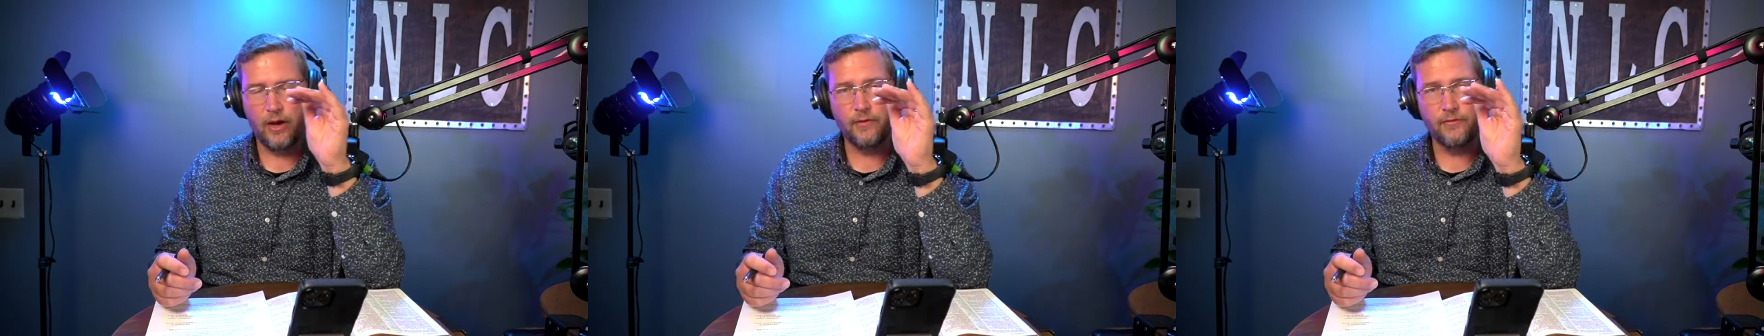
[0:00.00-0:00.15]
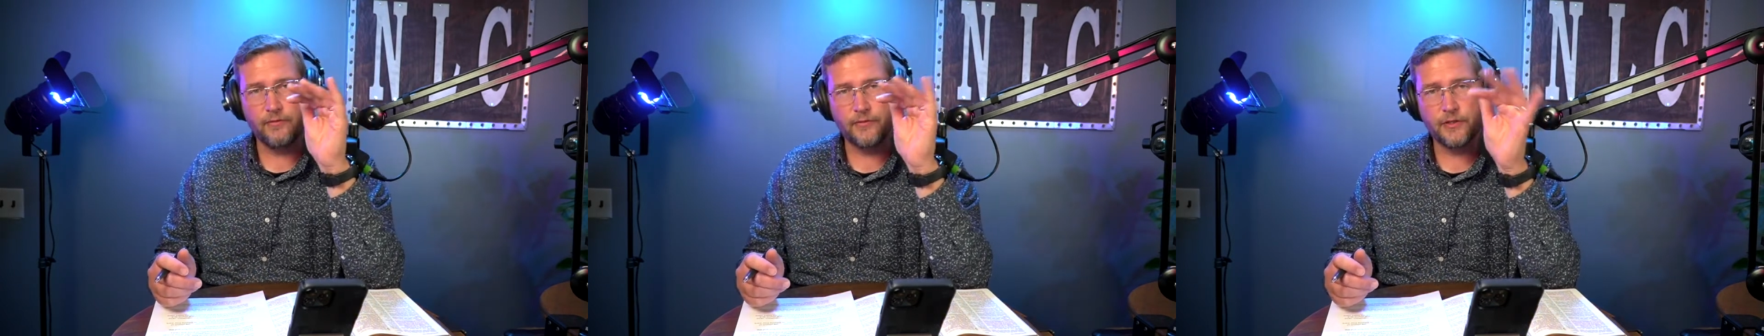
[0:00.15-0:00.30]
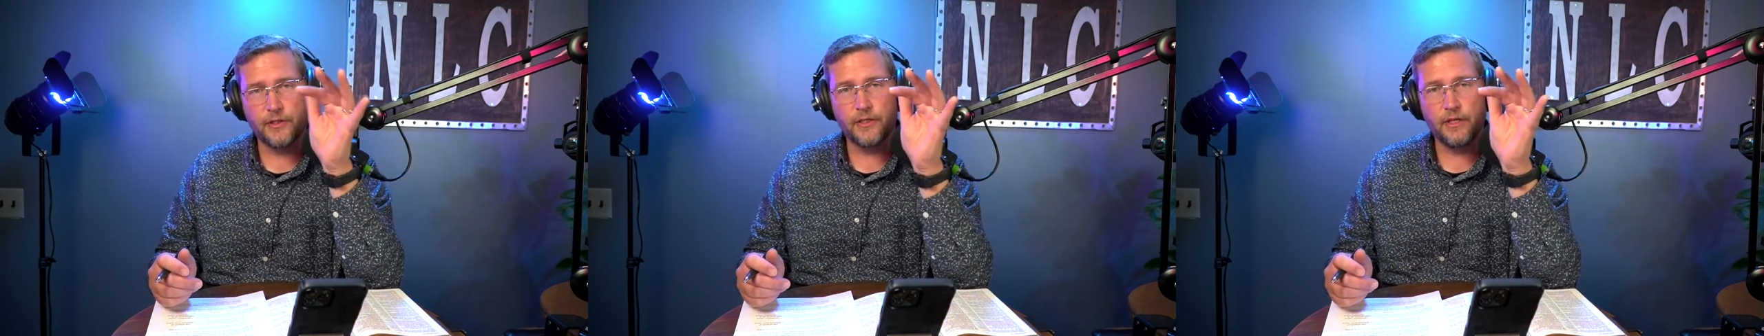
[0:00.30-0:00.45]

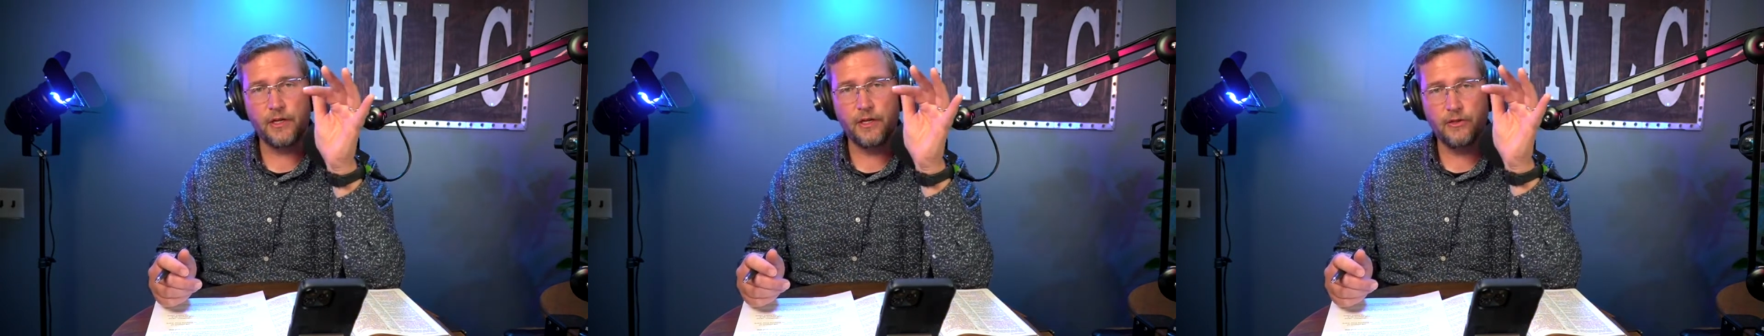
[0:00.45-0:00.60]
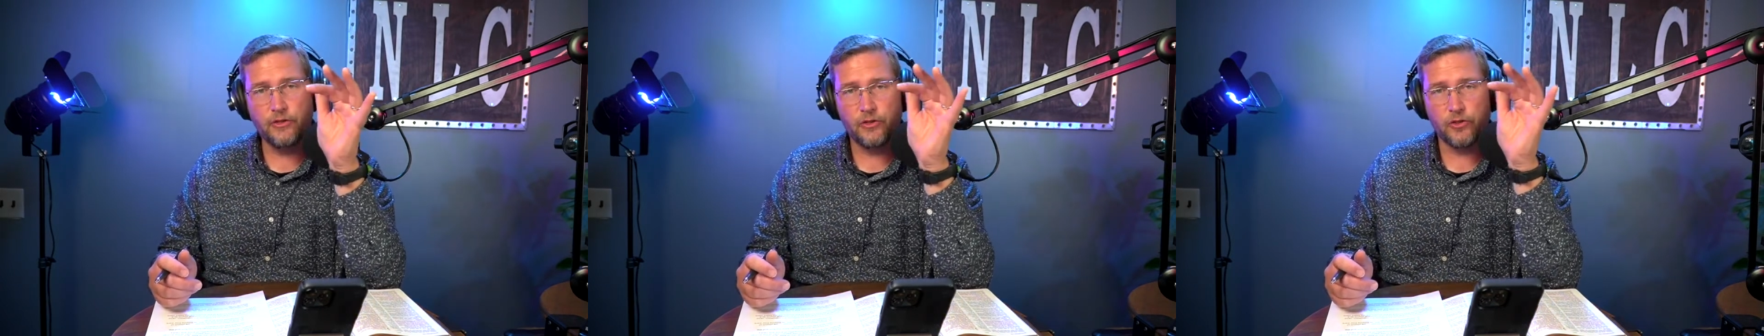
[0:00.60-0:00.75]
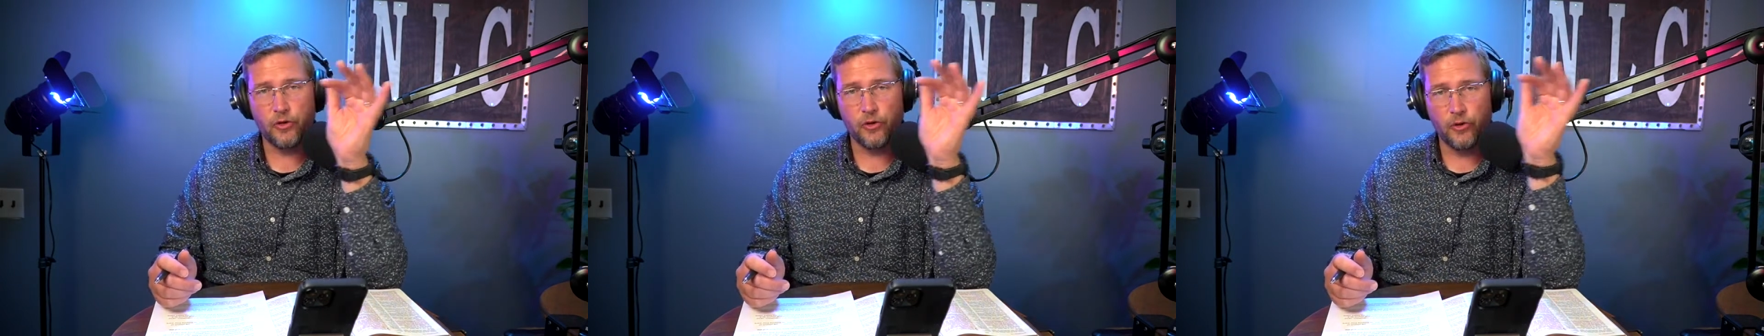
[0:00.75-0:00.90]
of
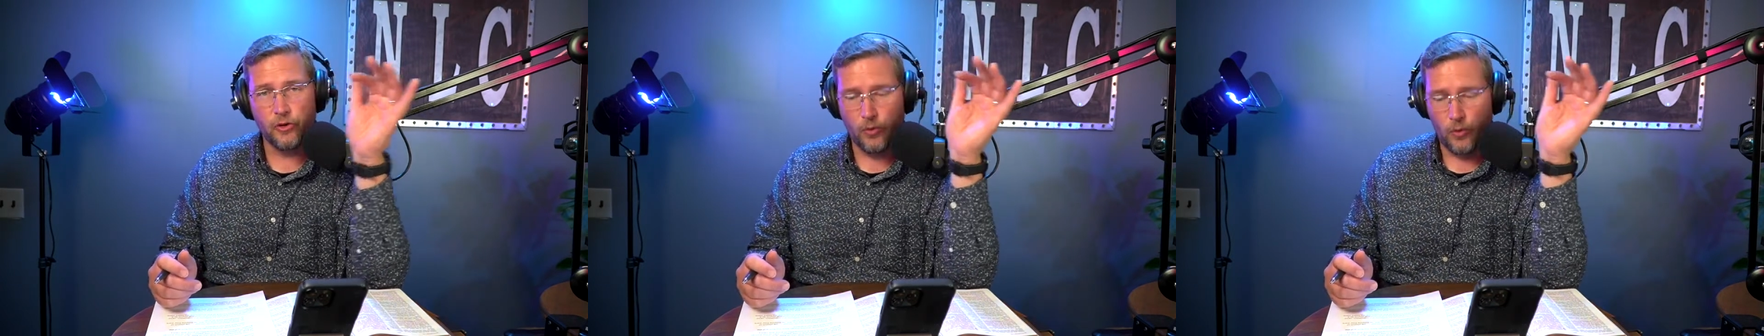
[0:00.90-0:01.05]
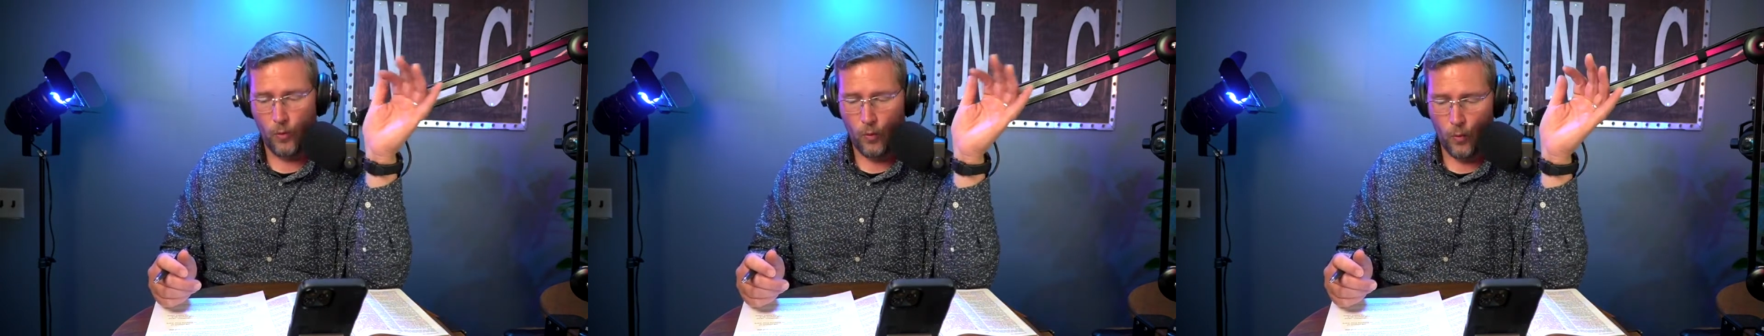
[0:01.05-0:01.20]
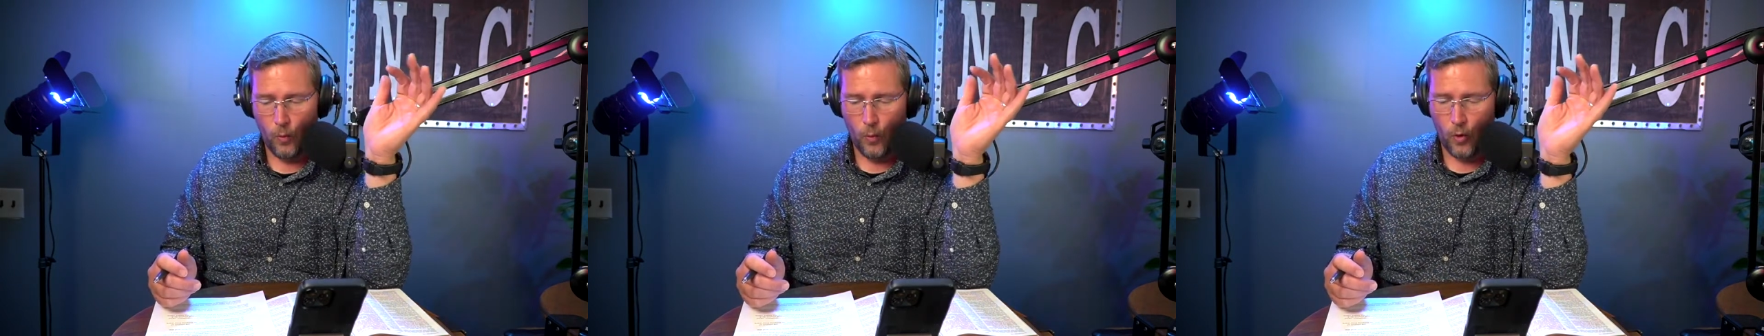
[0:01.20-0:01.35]

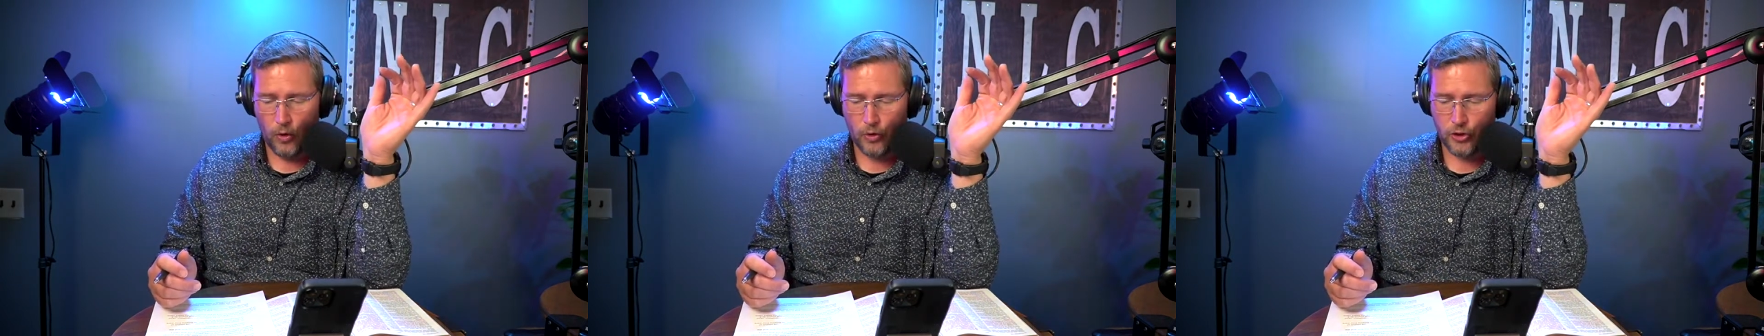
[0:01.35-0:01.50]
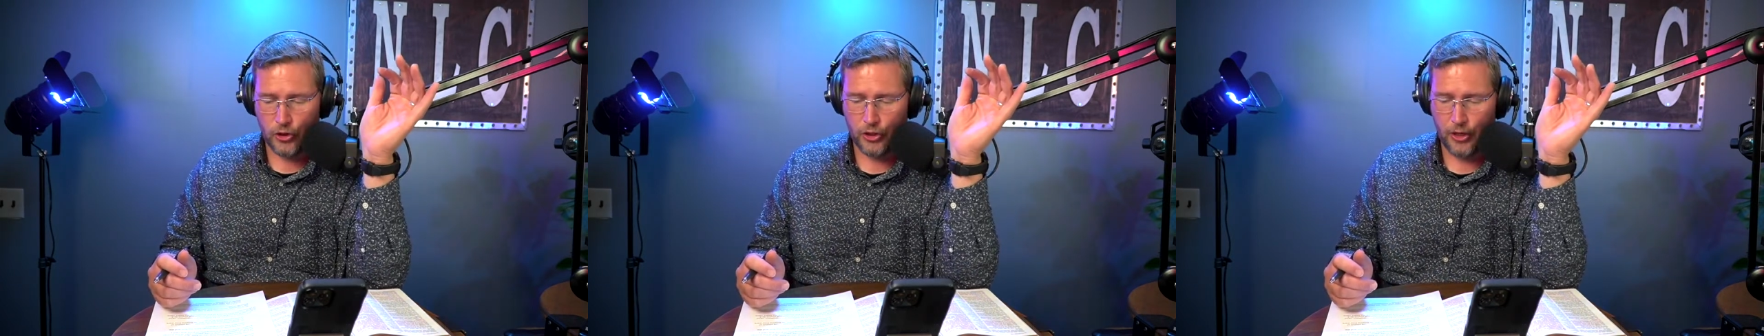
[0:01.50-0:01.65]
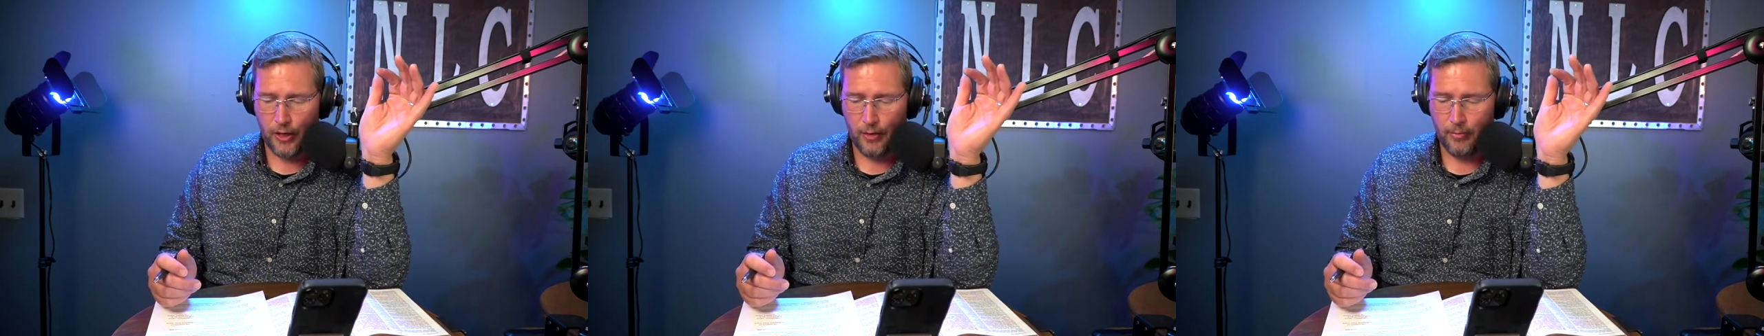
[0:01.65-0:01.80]
Caesar
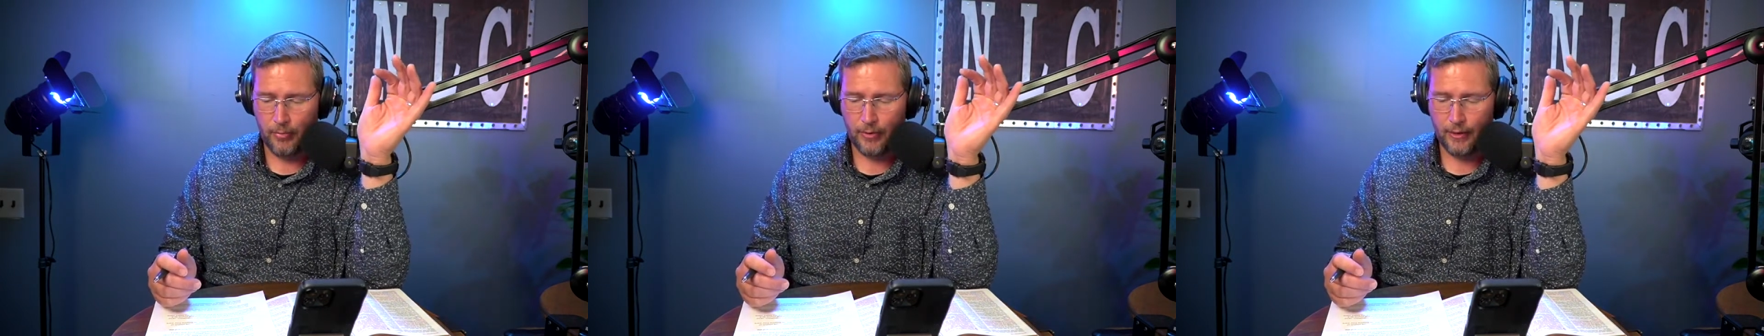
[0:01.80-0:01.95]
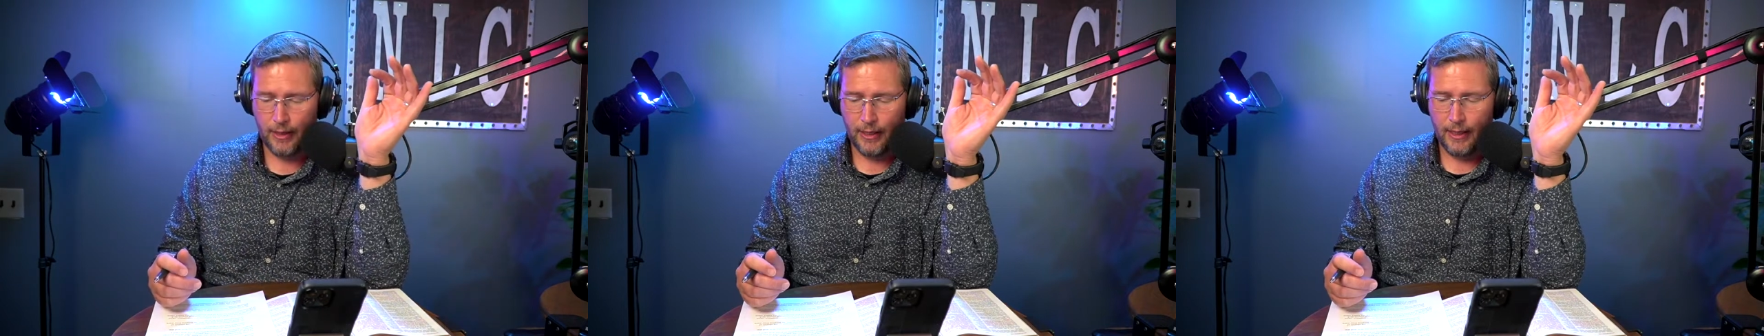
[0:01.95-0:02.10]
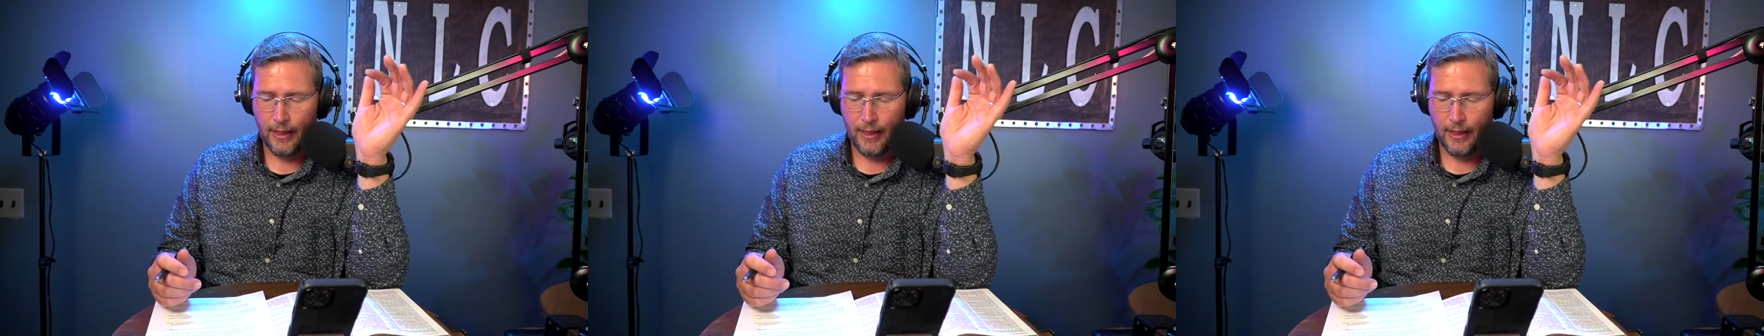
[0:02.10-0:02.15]
worship